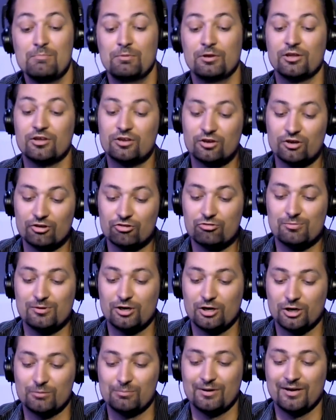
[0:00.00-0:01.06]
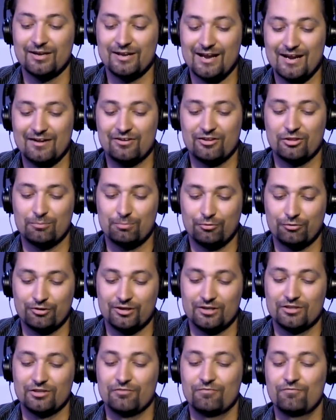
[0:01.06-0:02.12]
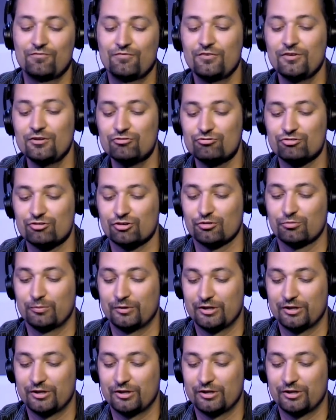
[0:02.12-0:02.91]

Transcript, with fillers: but you can also be harmed by an act at the point in the future